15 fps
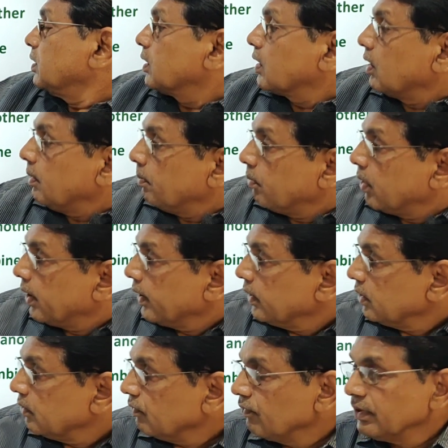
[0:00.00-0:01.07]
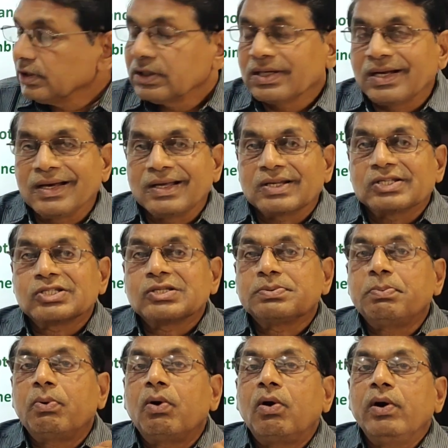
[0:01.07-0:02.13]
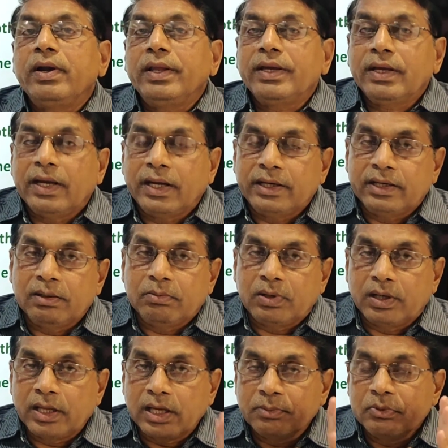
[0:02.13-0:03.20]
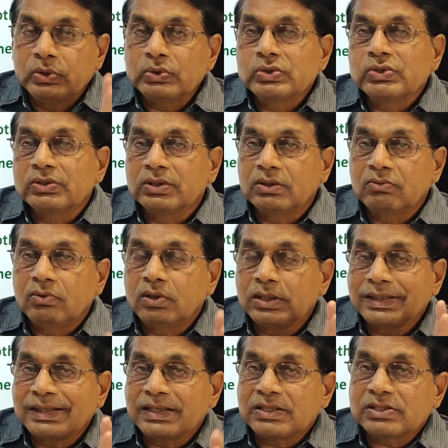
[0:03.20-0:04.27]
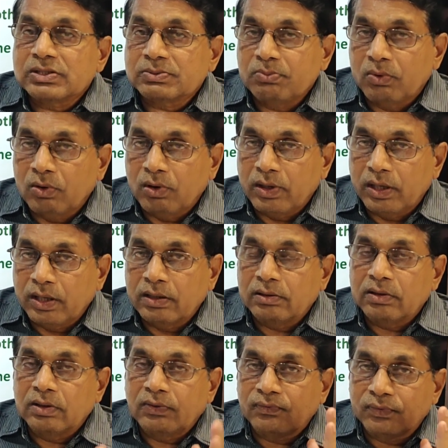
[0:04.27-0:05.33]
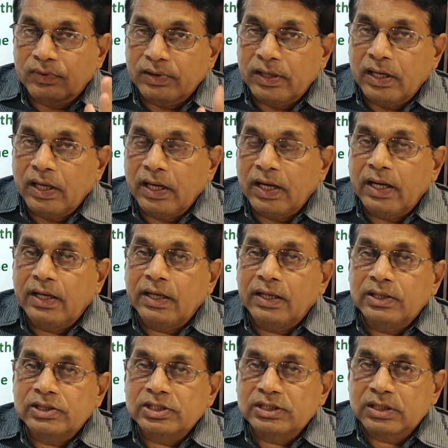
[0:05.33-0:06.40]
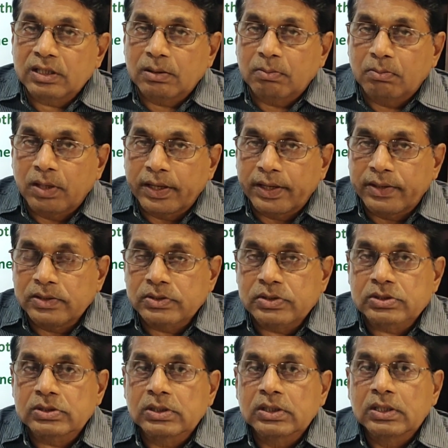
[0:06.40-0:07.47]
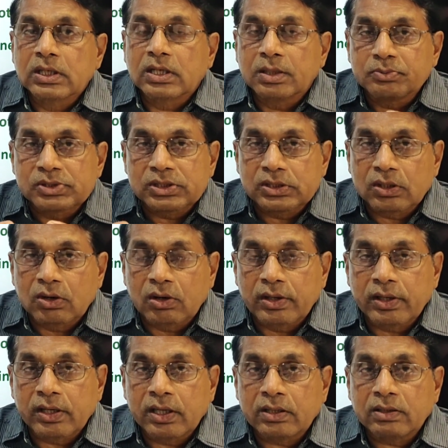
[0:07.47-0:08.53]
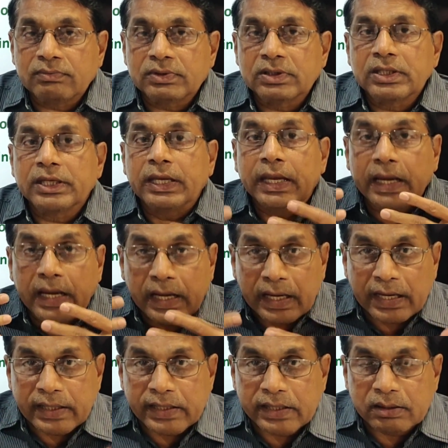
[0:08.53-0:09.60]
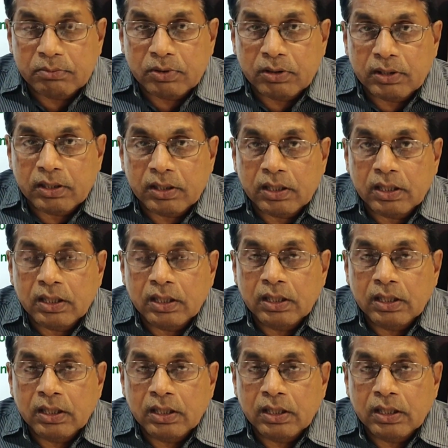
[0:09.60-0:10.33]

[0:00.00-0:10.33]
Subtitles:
combined with corresponding antibody. I am using the word corresponding. If A antigen comes in contact with the A antibody,